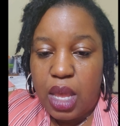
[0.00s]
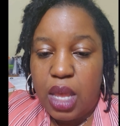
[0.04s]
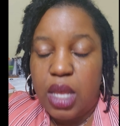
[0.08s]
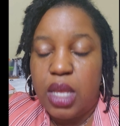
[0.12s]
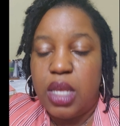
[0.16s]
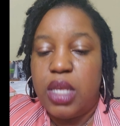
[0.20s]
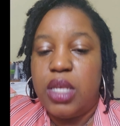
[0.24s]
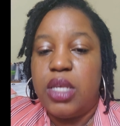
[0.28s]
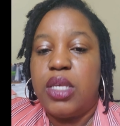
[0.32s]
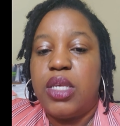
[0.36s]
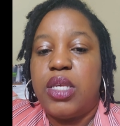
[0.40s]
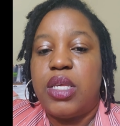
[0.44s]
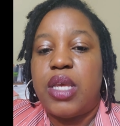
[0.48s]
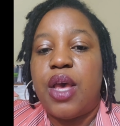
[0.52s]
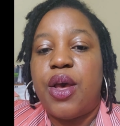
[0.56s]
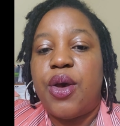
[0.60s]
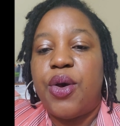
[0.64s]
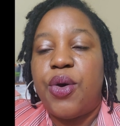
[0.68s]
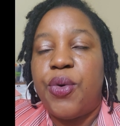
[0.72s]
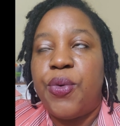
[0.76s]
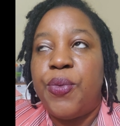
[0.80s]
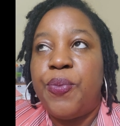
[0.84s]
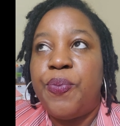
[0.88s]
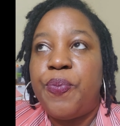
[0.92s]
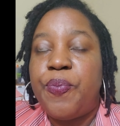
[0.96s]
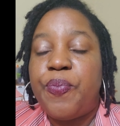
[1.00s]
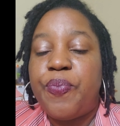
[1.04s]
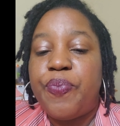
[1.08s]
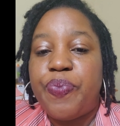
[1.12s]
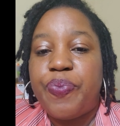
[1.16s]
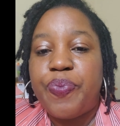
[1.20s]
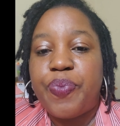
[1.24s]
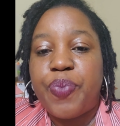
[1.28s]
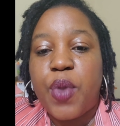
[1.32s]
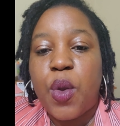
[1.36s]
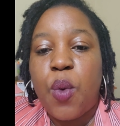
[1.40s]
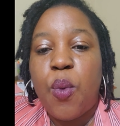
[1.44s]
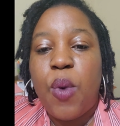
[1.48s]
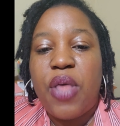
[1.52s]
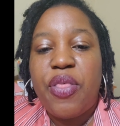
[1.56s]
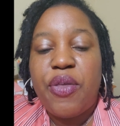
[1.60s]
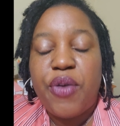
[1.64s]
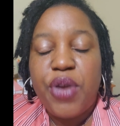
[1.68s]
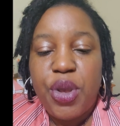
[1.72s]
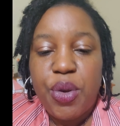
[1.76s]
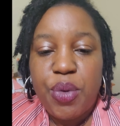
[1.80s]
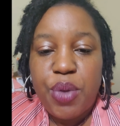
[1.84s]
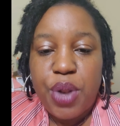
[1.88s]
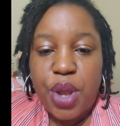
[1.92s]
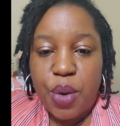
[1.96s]
So whether
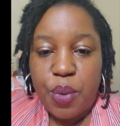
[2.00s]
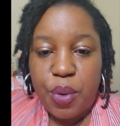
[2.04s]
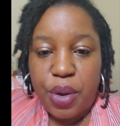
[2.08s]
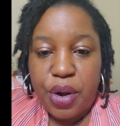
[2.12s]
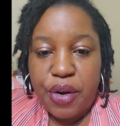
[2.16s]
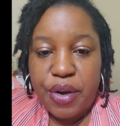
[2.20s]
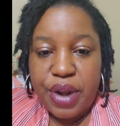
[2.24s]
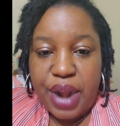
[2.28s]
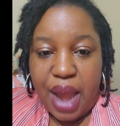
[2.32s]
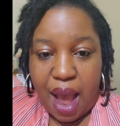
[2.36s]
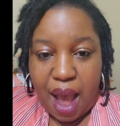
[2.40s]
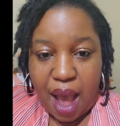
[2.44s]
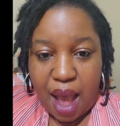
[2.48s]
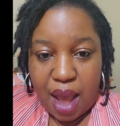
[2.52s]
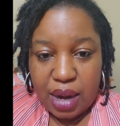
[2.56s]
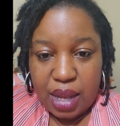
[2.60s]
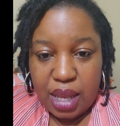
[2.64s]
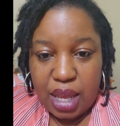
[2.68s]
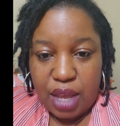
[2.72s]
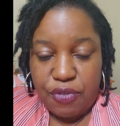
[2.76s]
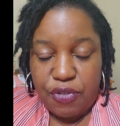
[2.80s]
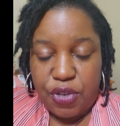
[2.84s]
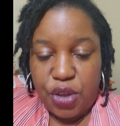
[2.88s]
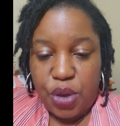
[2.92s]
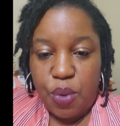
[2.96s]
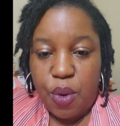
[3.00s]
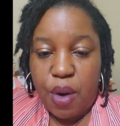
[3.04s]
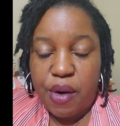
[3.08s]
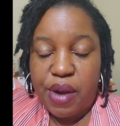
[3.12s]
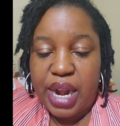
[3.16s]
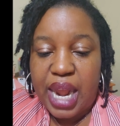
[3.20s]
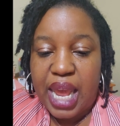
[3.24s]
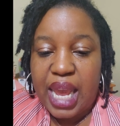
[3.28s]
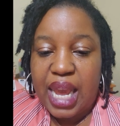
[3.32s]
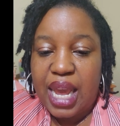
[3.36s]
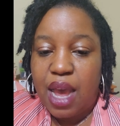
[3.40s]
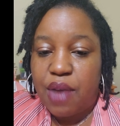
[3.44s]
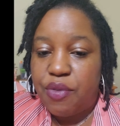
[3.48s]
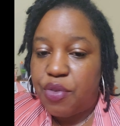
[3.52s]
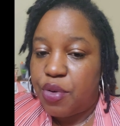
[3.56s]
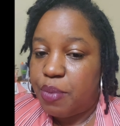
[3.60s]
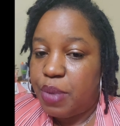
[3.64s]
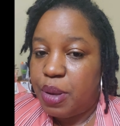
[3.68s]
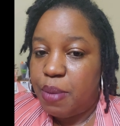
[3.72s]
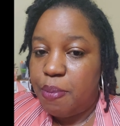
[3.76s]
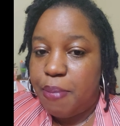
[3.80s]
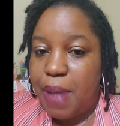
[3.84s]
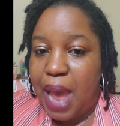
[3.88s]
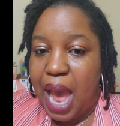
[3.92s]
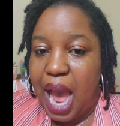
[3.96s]
you know it or not, if you are in a
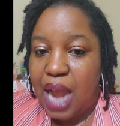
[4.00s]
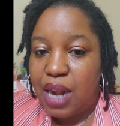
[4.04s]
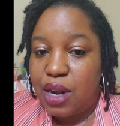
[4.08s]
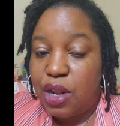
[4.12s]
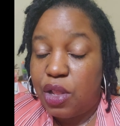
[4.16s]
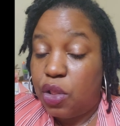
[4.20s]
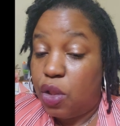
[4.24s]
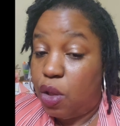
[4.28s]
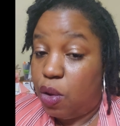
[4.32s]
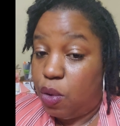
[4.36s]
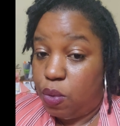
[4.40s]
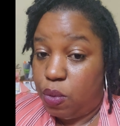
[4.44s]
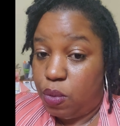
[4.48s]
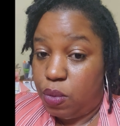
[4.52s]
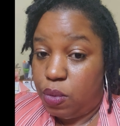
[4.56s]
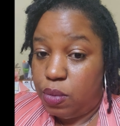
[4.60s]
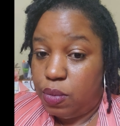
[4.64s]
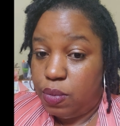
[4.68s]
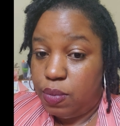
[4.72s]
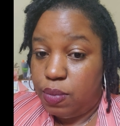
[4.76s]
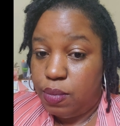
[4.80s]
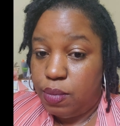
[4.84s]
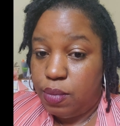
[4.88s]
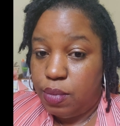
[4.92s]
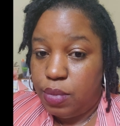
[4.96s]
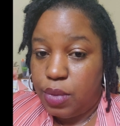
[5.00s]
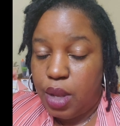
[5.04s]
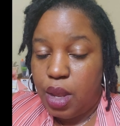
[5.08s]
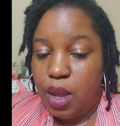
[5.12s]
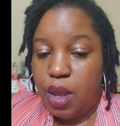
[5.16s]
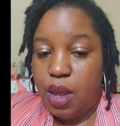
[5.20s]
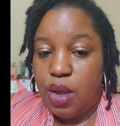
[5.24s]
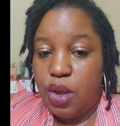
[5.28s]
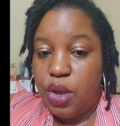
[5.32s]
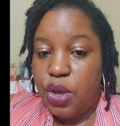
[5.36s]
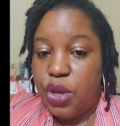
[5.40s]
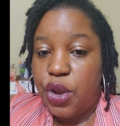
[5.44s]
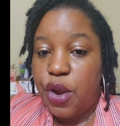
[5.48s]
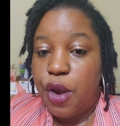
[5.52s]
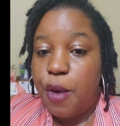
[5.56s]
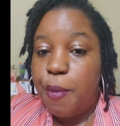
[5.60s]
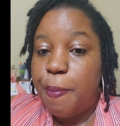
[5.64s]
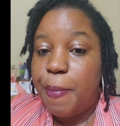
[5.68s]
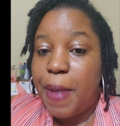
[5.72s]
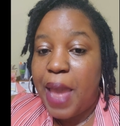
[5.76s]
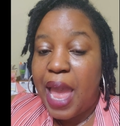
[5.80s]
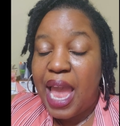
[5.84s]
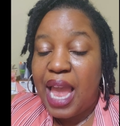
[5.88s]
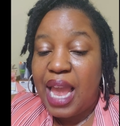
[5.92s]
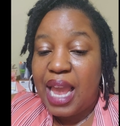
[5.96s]
government-backed loan, your
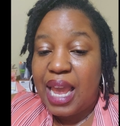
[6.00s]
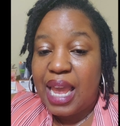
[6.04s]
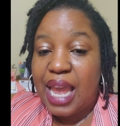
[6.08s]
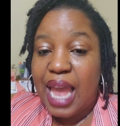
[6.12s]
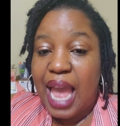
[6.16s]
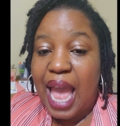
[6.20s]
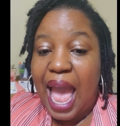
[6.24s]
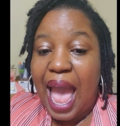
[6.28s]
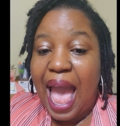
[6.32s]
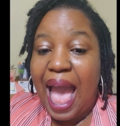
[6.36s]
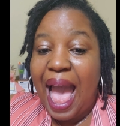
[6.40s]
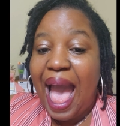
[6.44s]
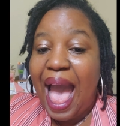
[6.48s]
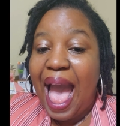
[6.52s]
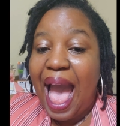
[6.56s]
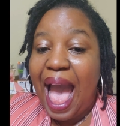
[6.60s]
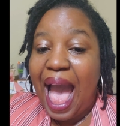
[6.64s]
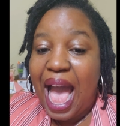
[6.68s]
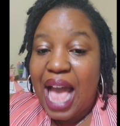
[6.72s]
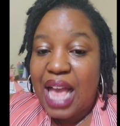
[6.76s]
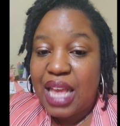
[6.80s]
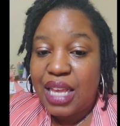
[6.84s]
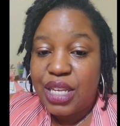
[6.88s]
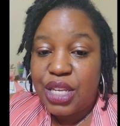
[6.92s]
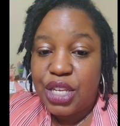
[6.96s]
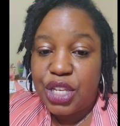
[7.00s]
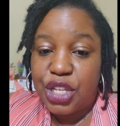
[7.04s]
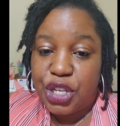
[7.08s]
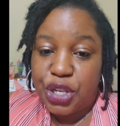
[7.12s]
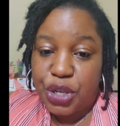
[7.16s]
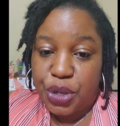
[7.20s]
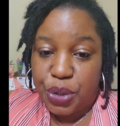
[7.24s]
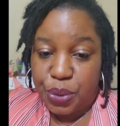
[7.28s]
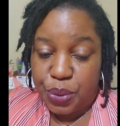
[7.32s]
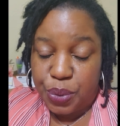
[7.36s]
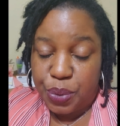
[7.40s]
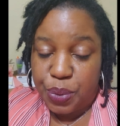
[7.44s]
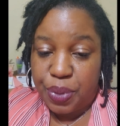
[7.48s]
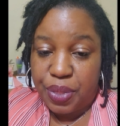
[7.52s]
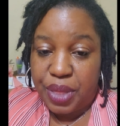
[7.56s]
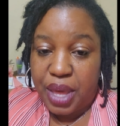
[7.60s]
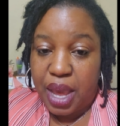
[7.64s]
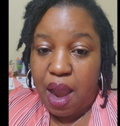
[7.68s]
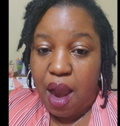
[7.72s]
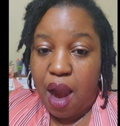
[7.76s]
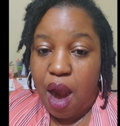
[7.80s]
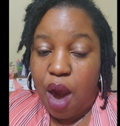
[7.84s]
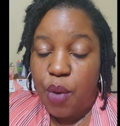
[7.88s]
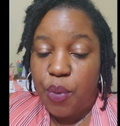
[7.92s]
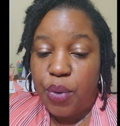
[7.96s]
bank they
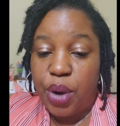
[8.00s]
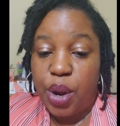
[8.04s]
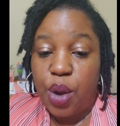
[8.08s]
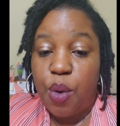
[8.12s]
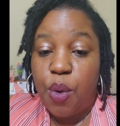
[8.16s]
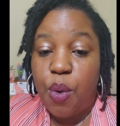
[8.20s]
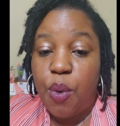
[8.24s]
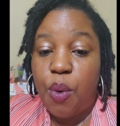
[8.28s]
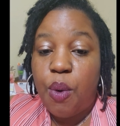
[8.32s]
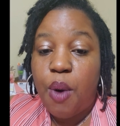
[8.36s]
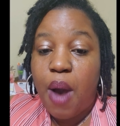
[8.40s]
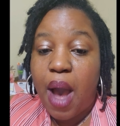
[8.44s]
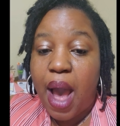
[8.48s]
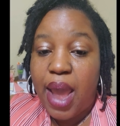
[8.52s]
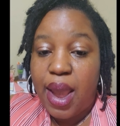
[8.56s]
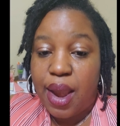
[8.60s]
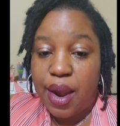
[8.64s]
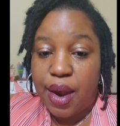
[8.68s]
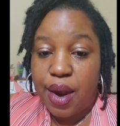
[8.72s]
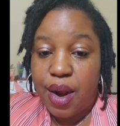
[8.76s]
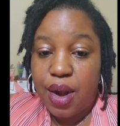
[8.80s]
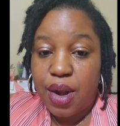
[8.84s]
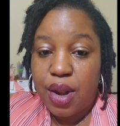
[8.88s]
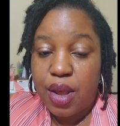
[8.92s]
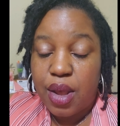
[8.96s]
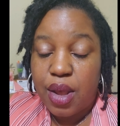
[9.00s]
are required